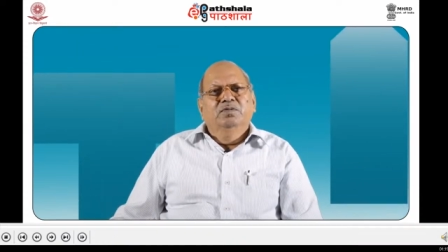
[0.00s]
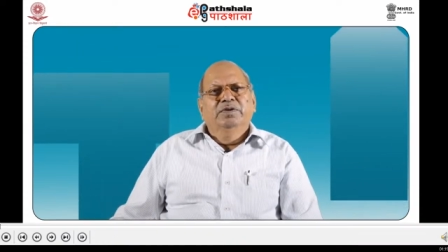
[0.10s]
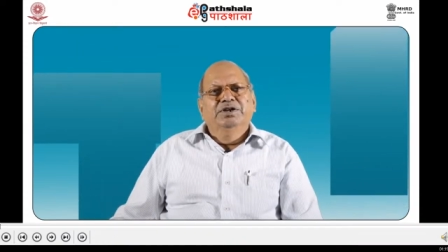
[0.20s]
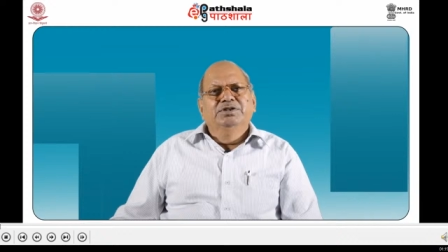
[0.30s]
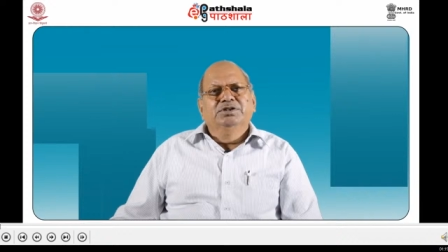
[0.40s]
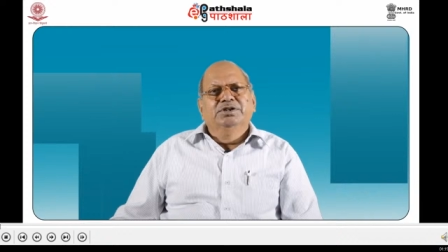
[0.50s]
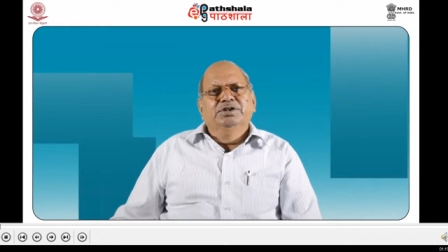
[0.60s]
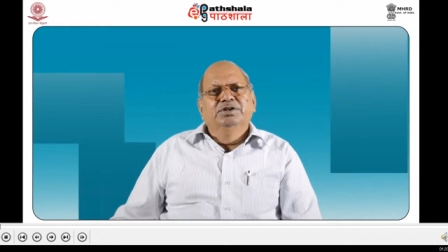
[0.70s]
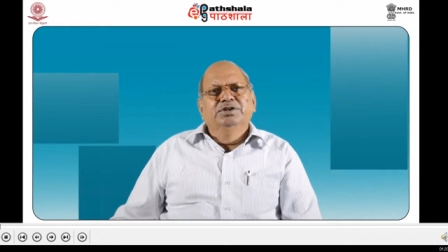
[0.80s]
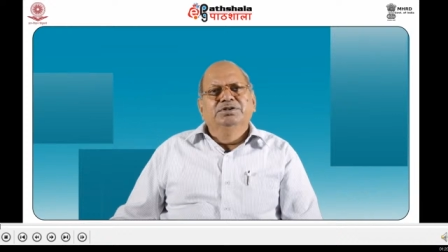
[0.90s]
various
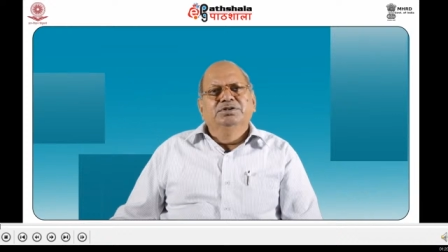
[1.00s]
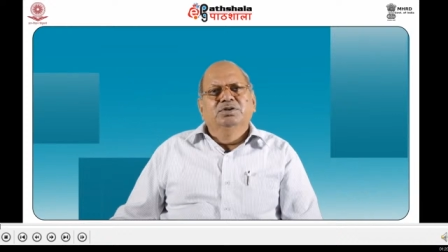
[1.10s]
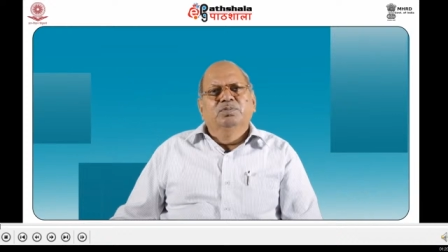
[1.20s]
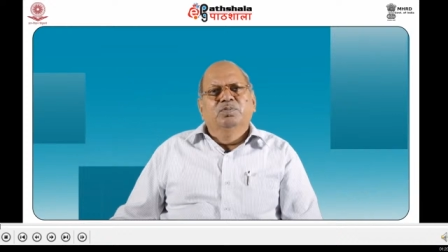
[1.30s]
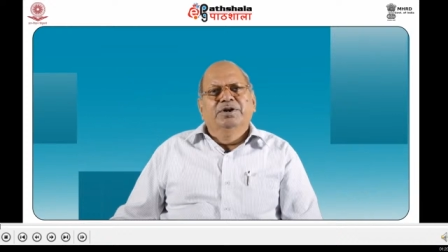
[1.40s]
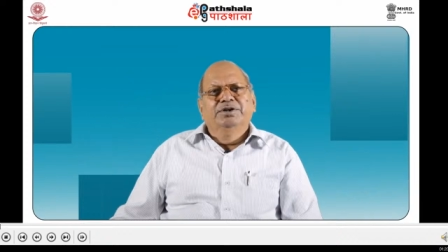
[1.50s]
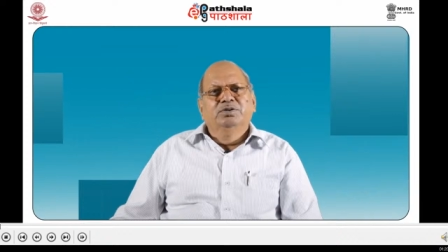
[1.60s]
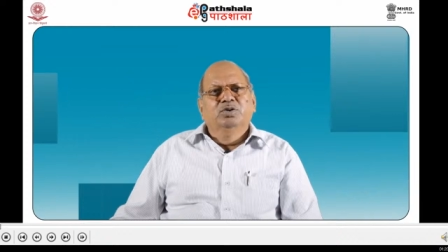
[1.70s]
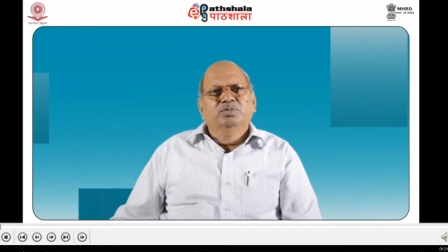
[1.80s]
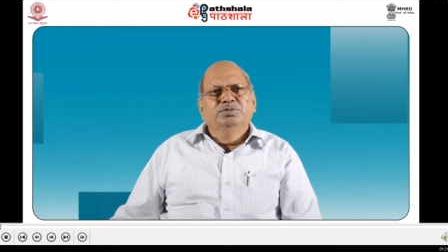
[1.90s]
categories of
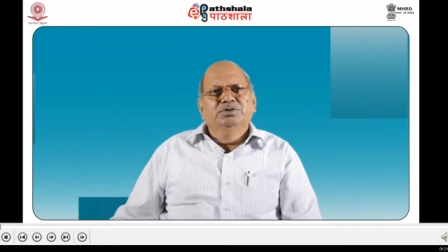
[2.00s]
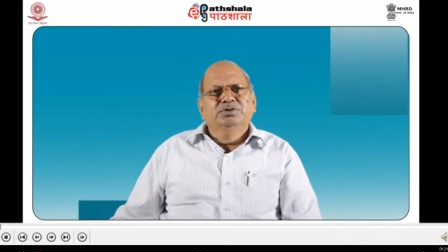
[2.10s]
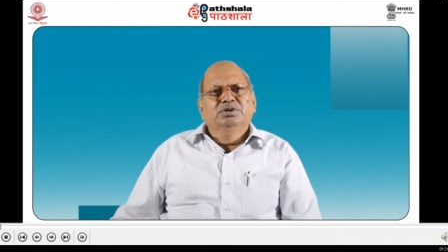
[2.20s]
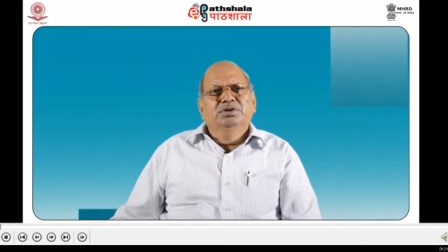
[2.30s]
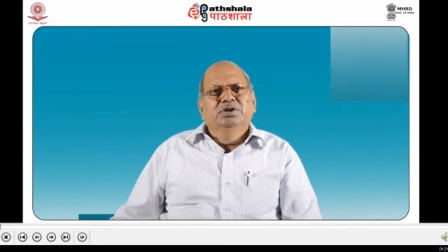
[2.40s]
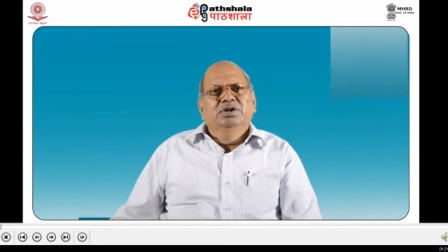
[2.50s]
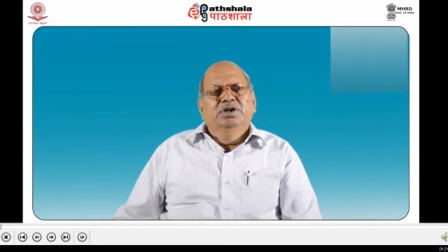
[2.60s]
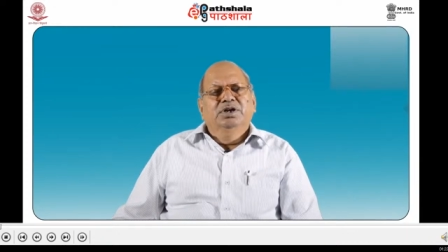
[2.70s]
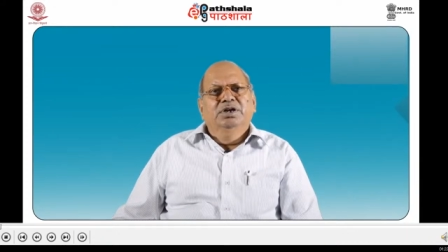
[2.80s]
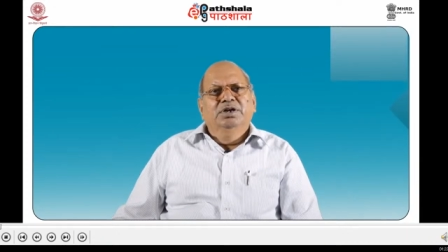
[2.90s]
point groups,
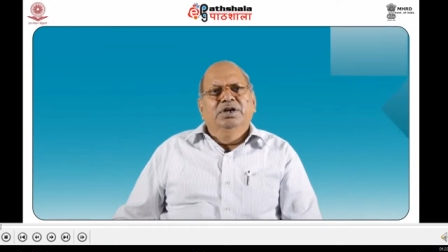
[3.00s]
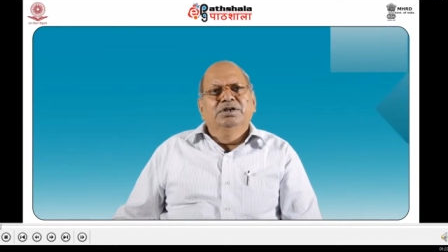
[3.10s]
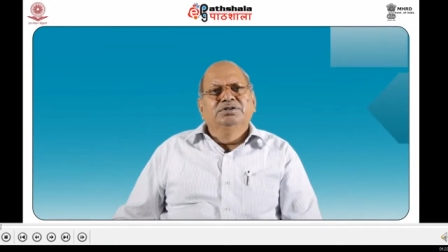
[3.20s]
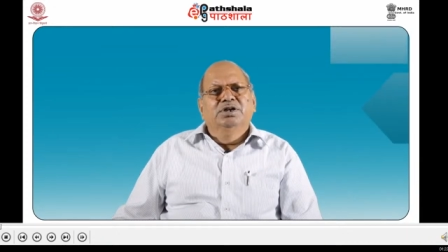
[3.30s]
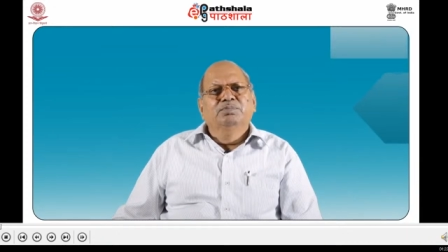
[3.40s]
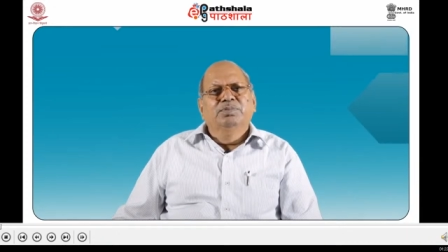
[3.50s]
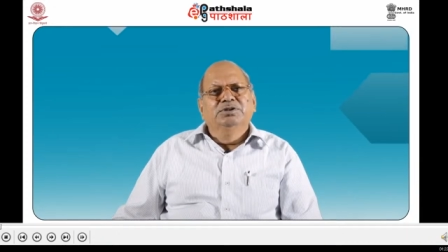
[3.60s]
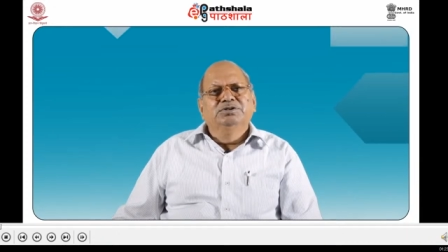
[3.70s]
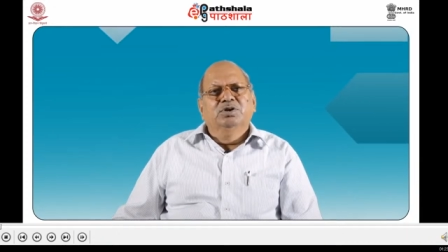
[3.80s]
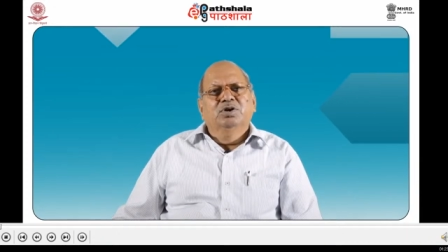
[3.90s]
and
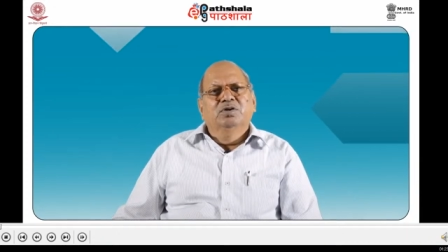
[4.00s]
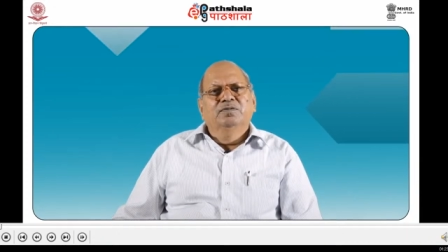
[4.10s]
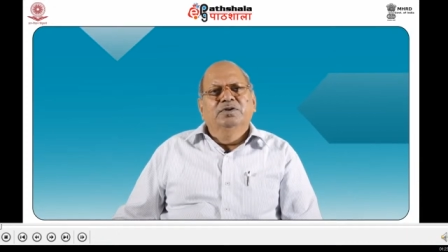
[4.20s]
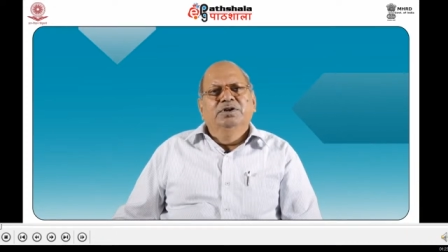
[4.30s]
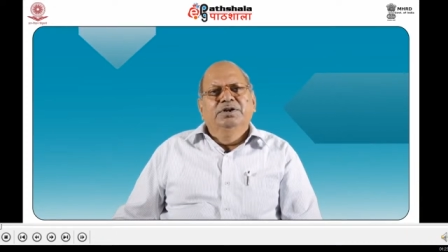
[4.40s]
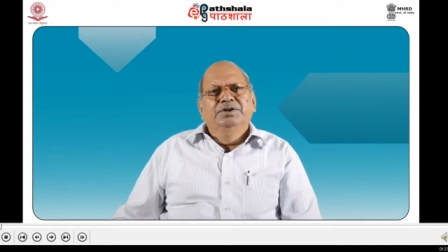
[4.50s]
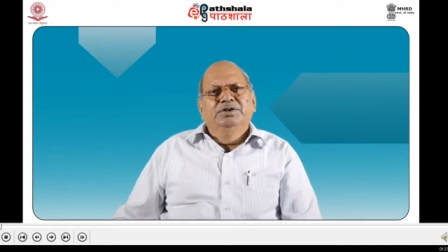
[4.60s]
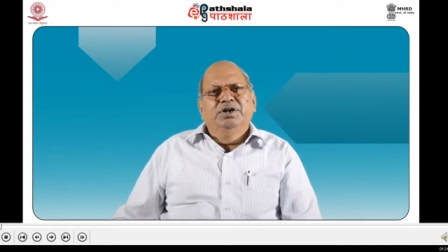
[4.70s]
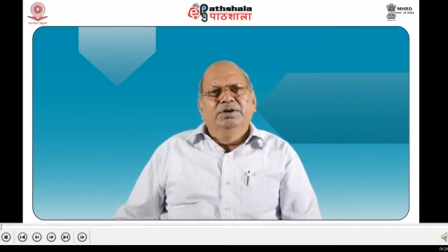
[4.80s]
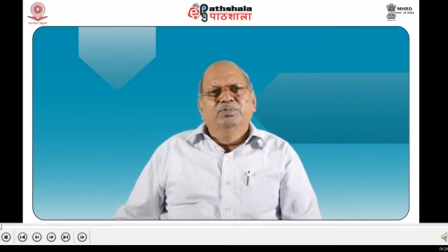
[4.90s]
examples of
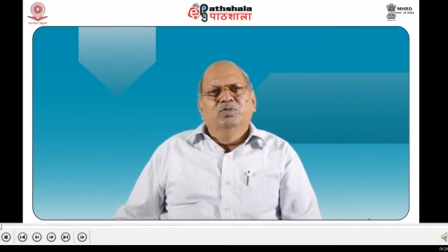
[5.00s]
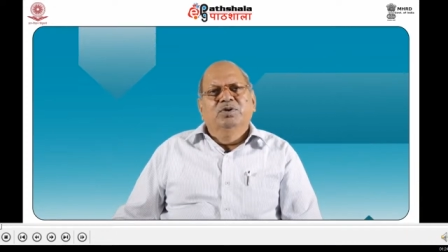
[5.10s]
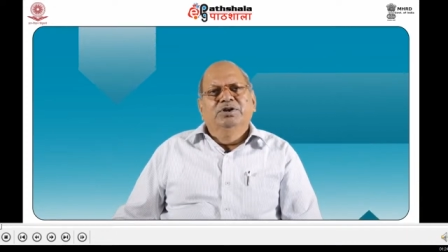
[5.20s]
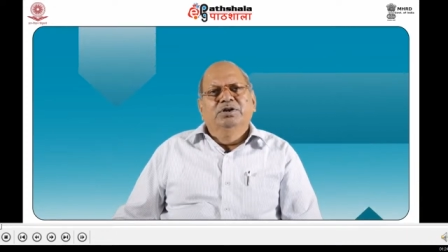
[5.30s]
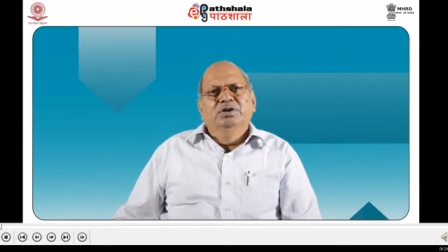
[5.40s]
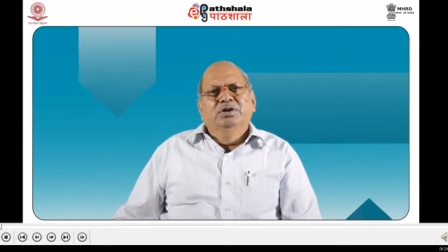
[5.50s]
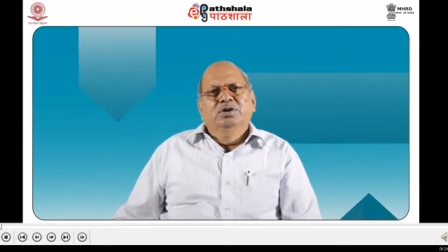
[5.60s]
type 1